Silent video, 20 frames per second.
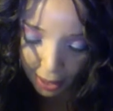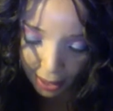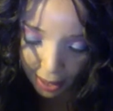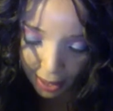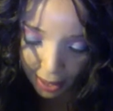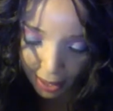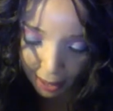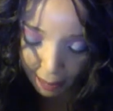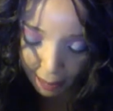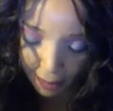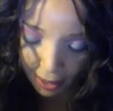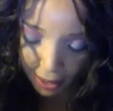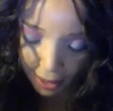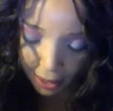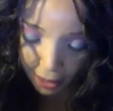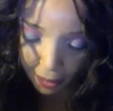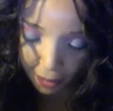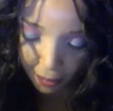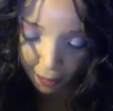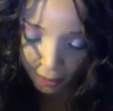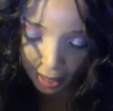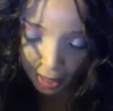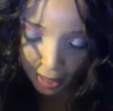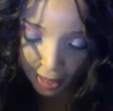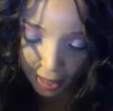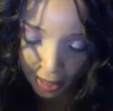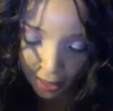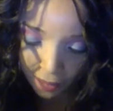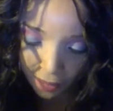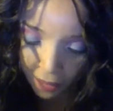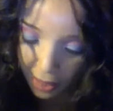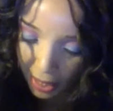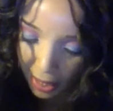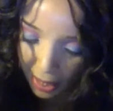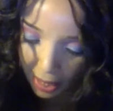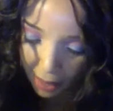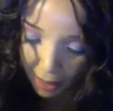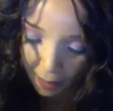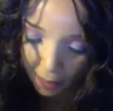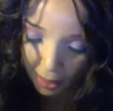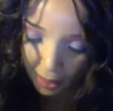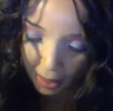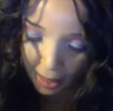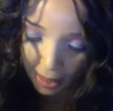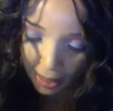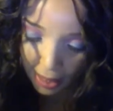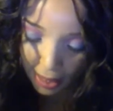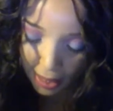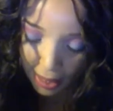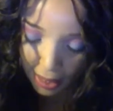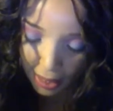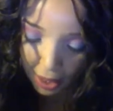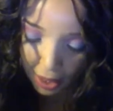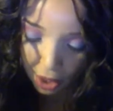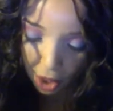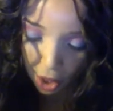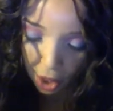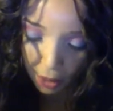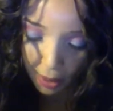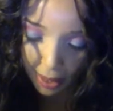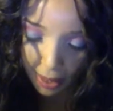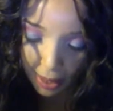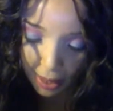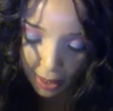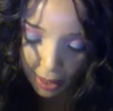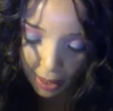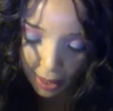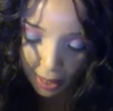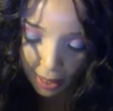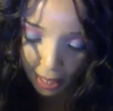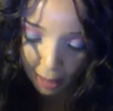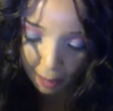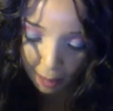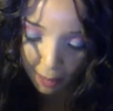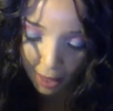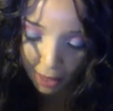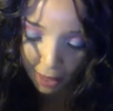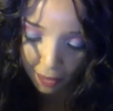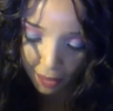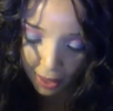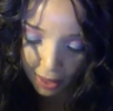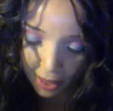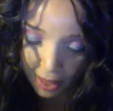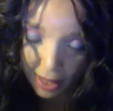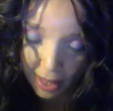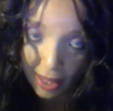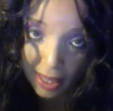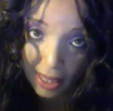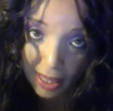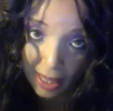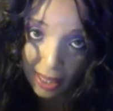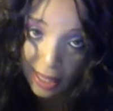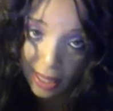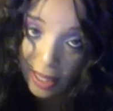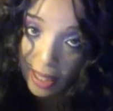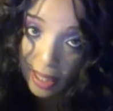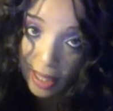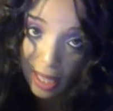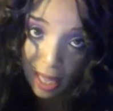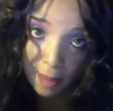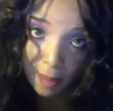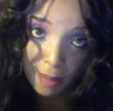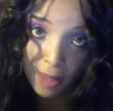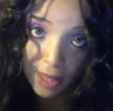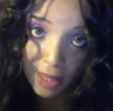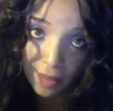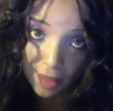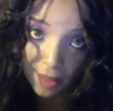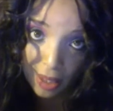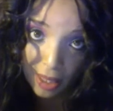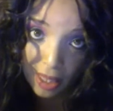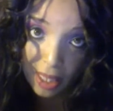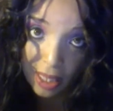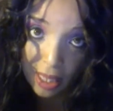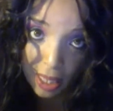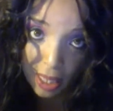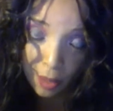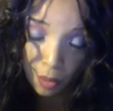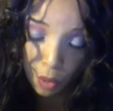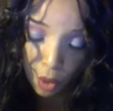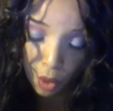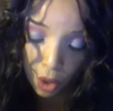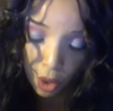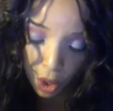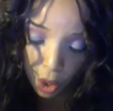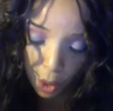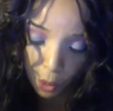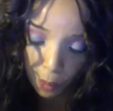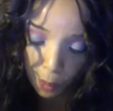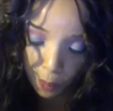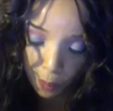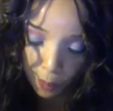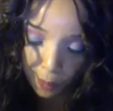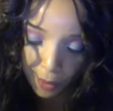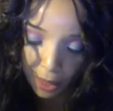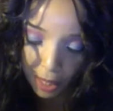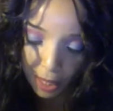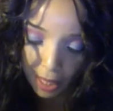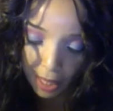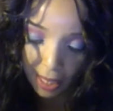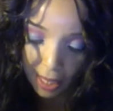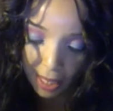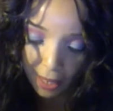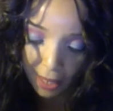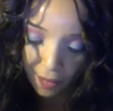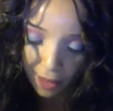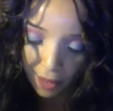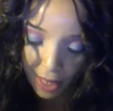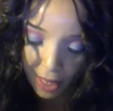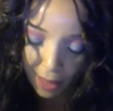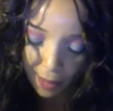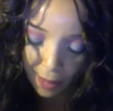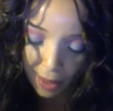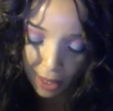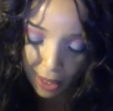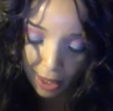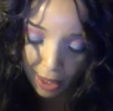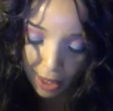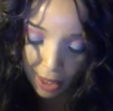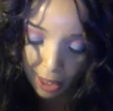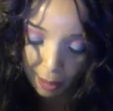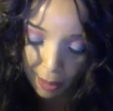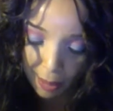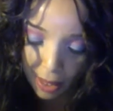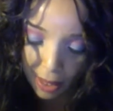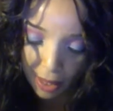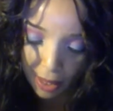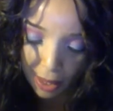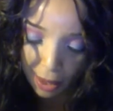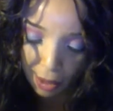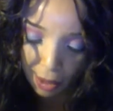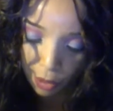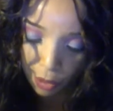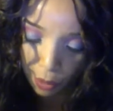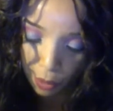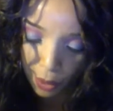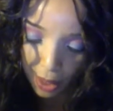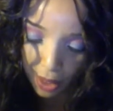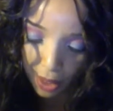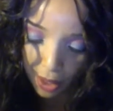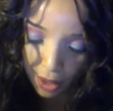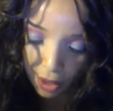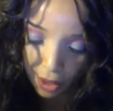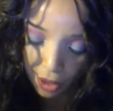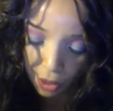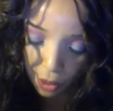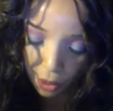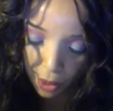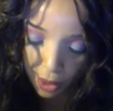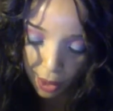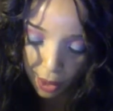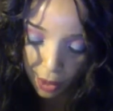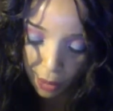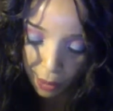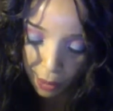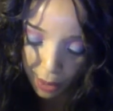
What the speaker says: let him hear. If anyone is to go into captivity he will go. If anyone is to be killed with the sword